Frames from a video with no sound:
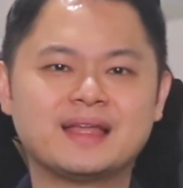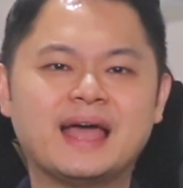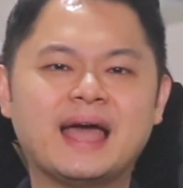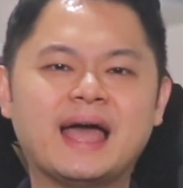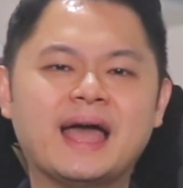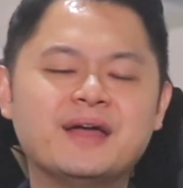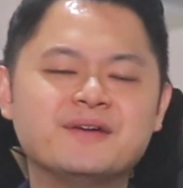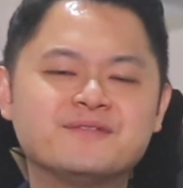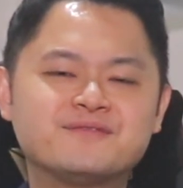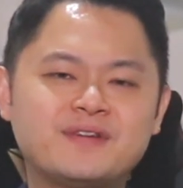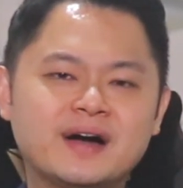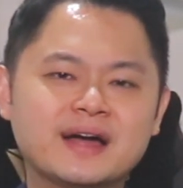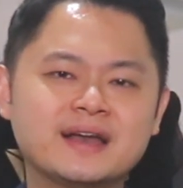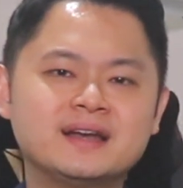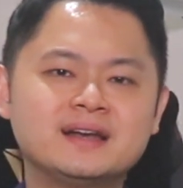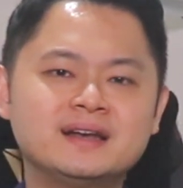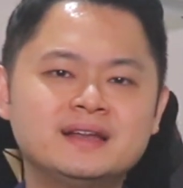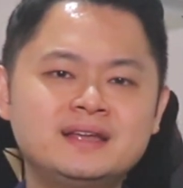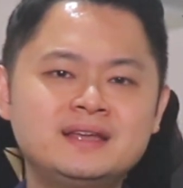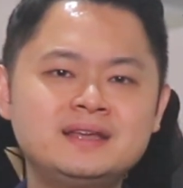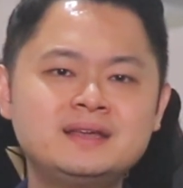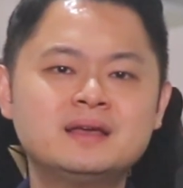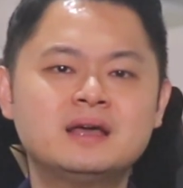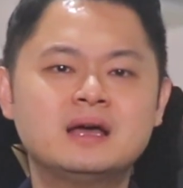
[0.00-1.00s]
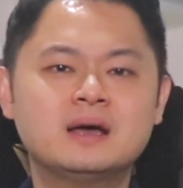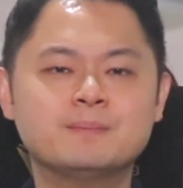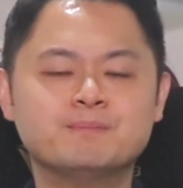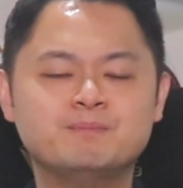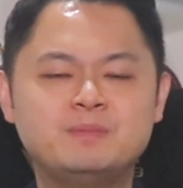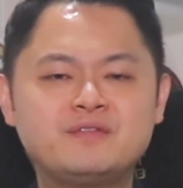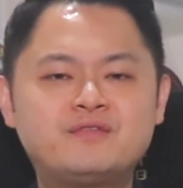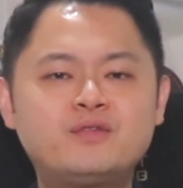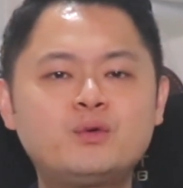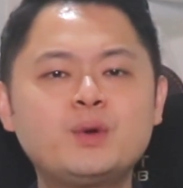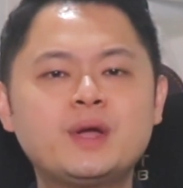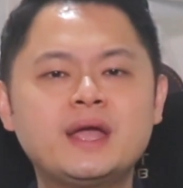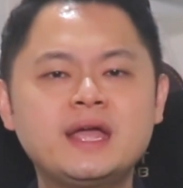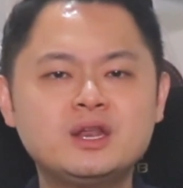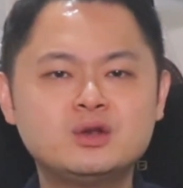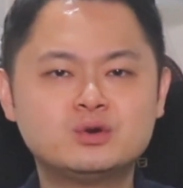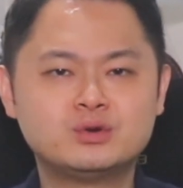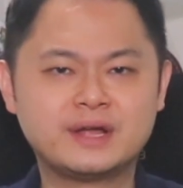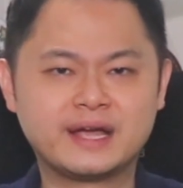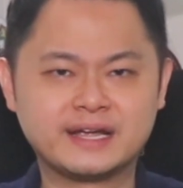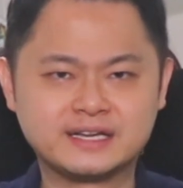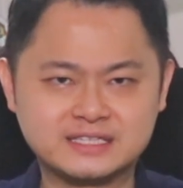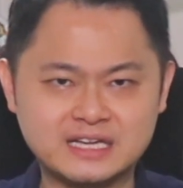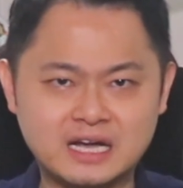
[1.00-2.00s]
And finally, before we head into
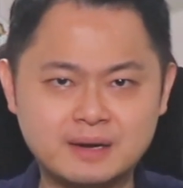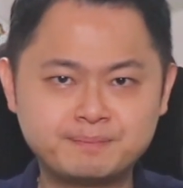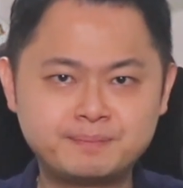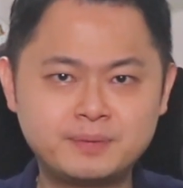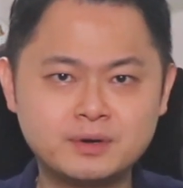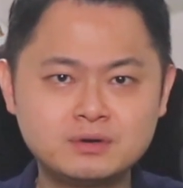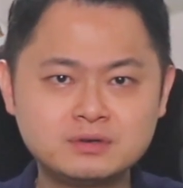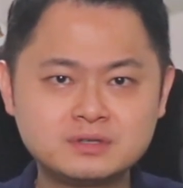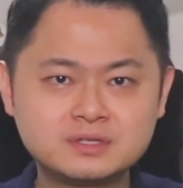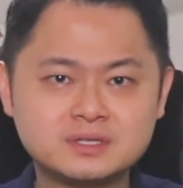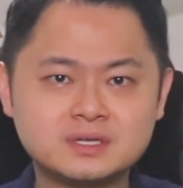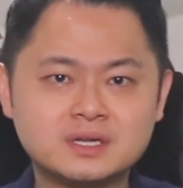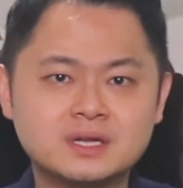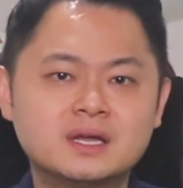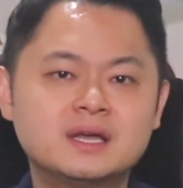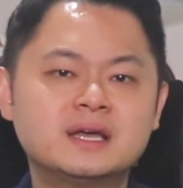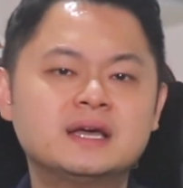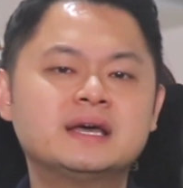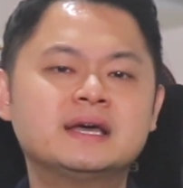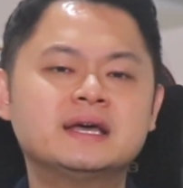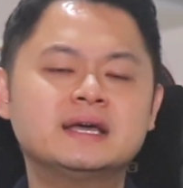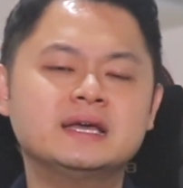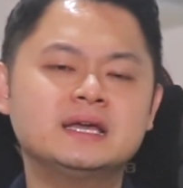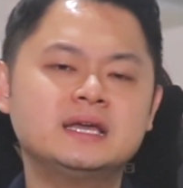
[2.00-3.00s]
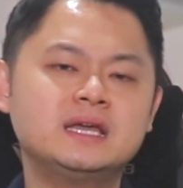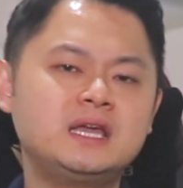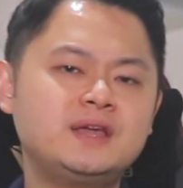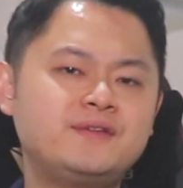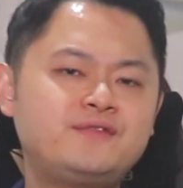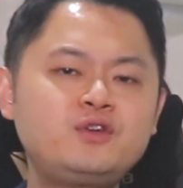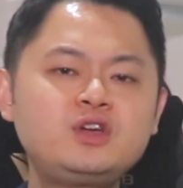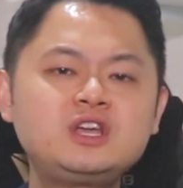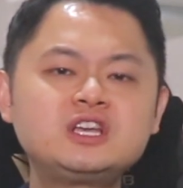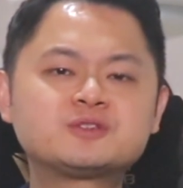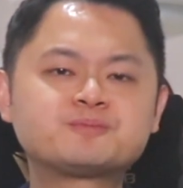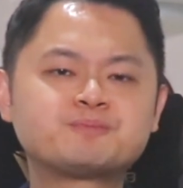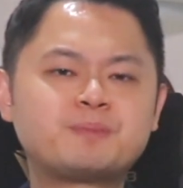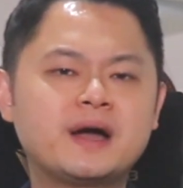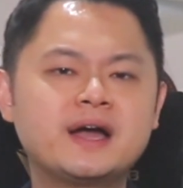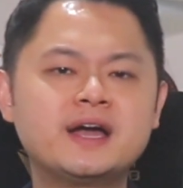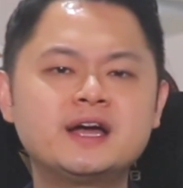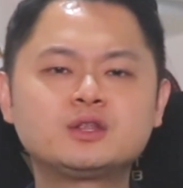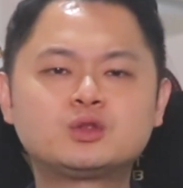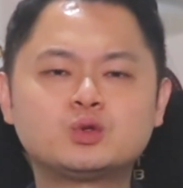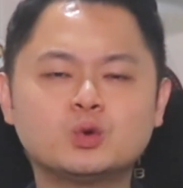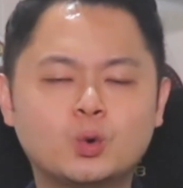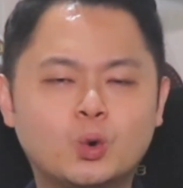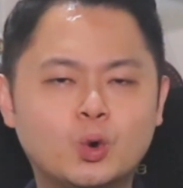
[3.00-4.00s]
the examples, if you're
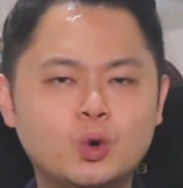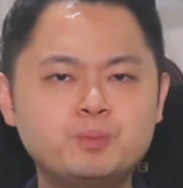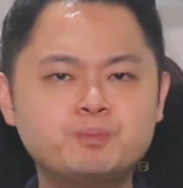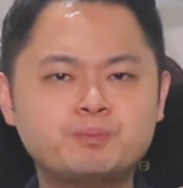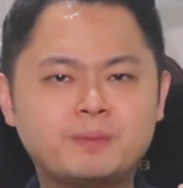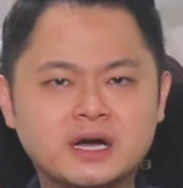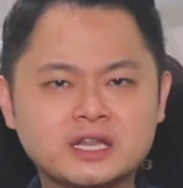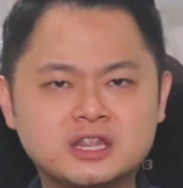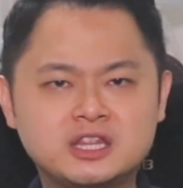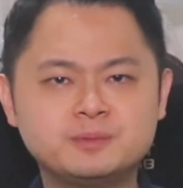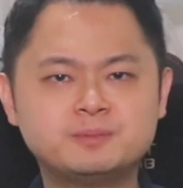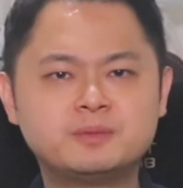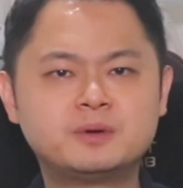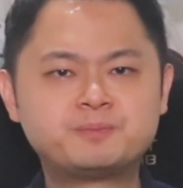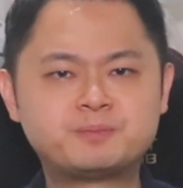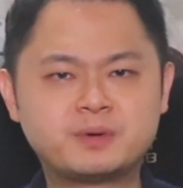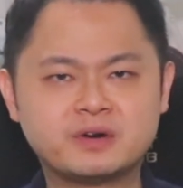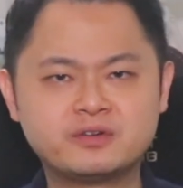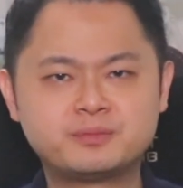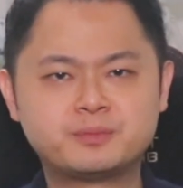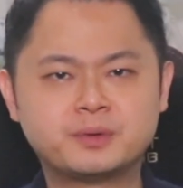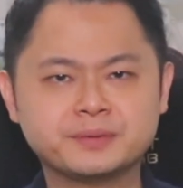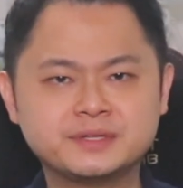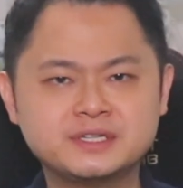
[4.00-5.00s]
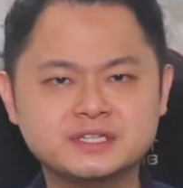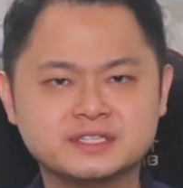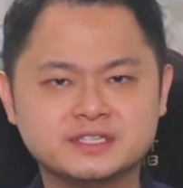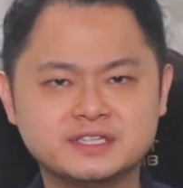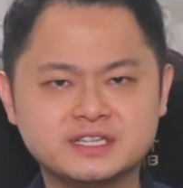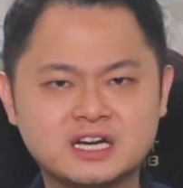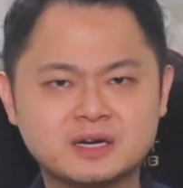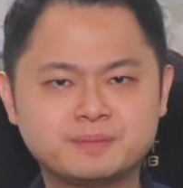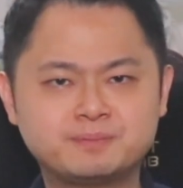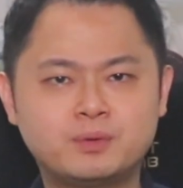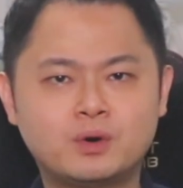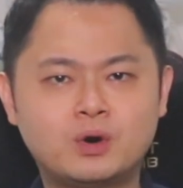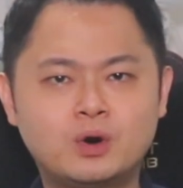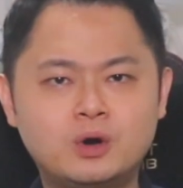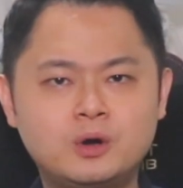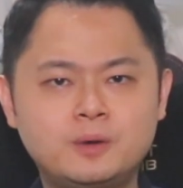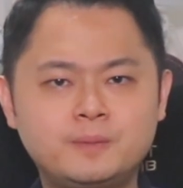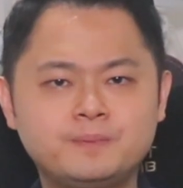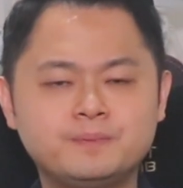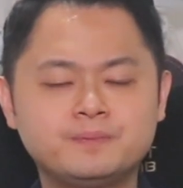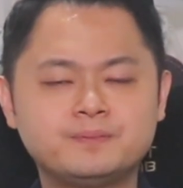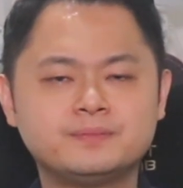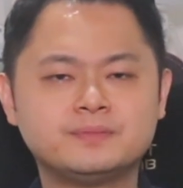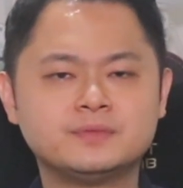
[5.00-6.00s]
inspired to own multiple private properties in Singapore,
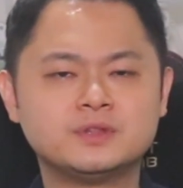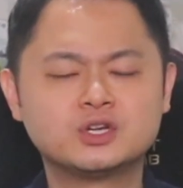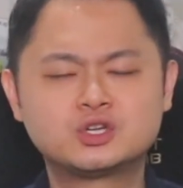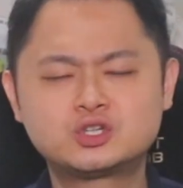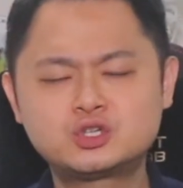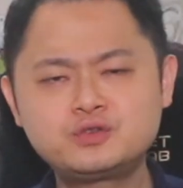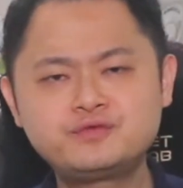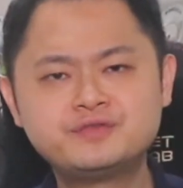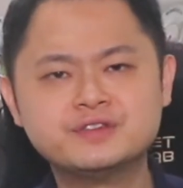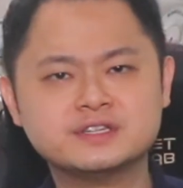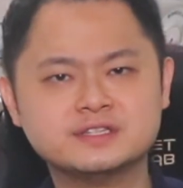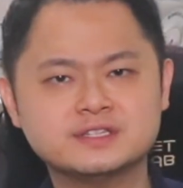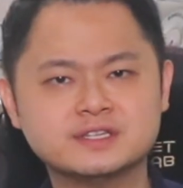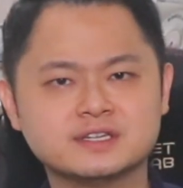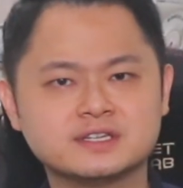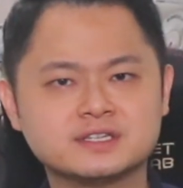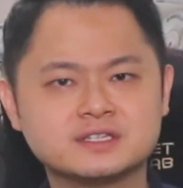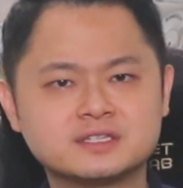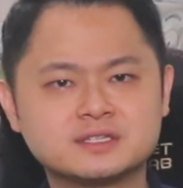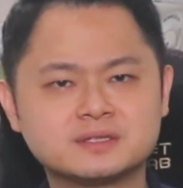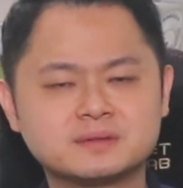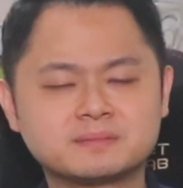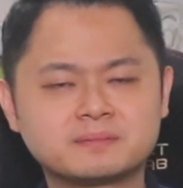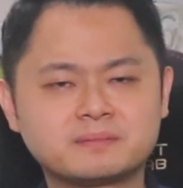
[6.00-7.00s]
the truth is this.